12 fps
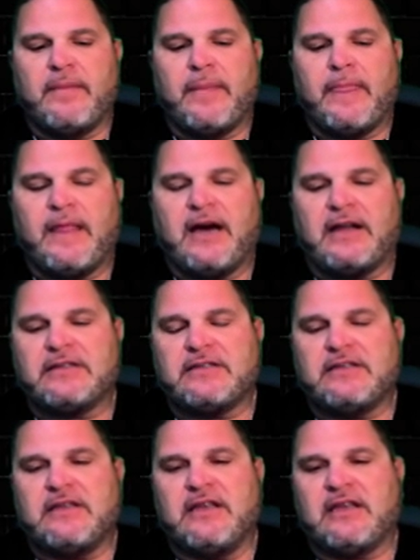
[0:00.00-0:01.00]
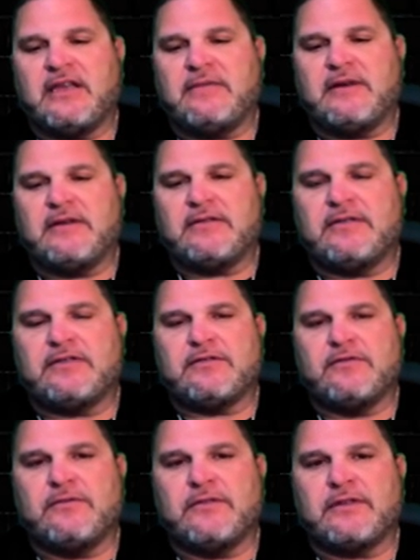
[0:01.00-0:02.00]
Honestly, it came down to the
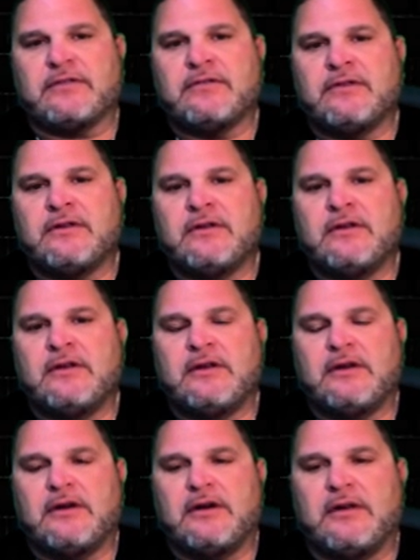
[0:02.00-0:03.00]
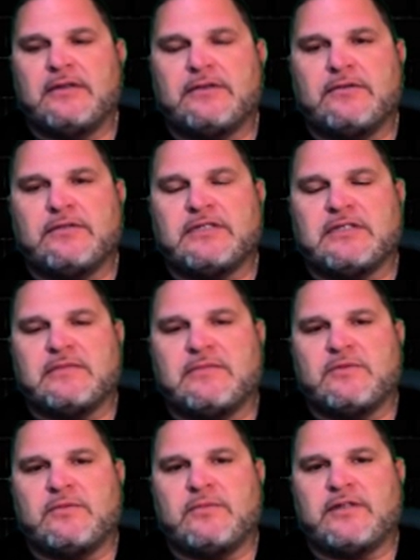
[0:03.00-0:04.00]
school. The school systems
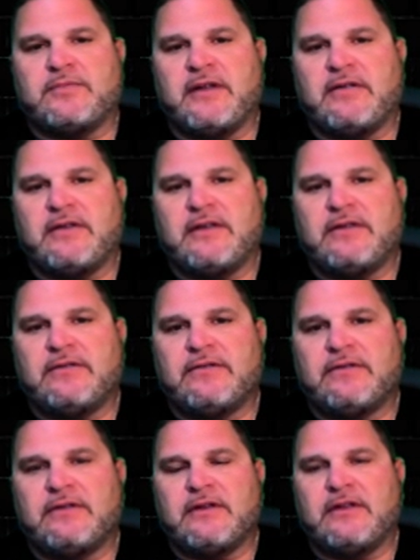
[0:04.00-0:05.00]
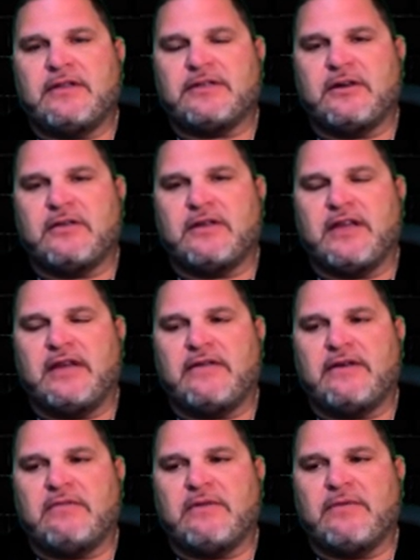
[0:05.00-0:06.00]
were much better here in the Charlotte
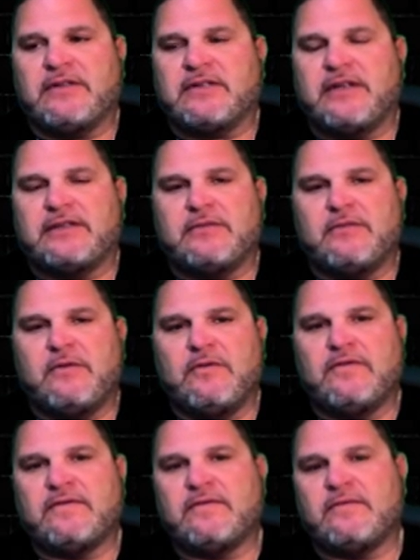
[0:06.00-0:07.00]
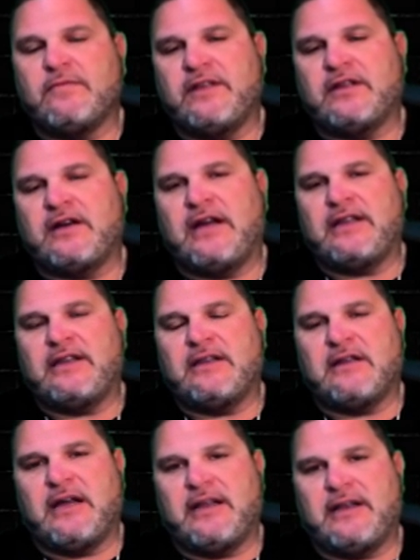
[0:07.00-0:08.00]
area where we decided to move.
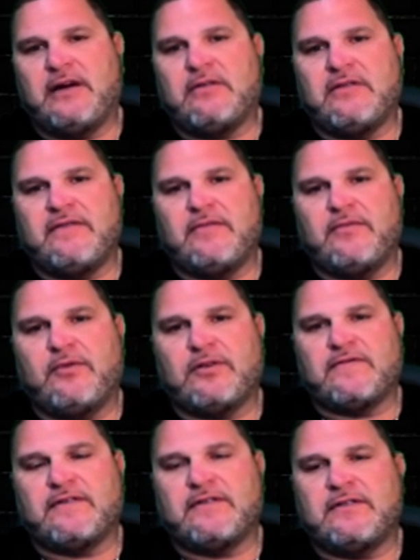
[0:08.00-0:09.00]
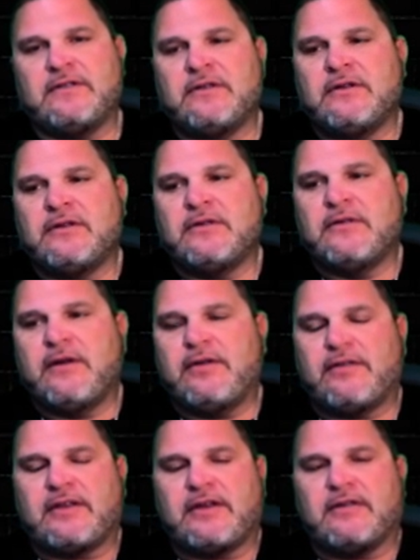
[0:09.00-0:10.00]
I now live in Mooresville,
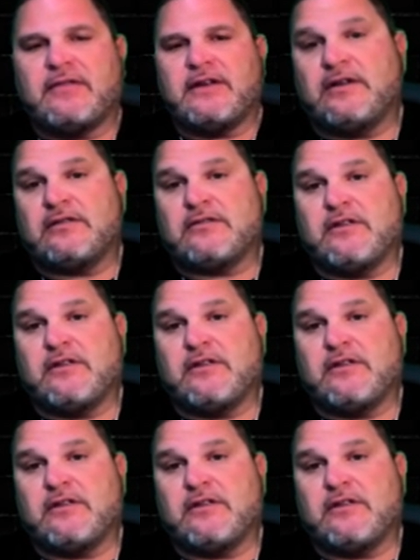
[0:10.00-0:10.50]
North Carolina.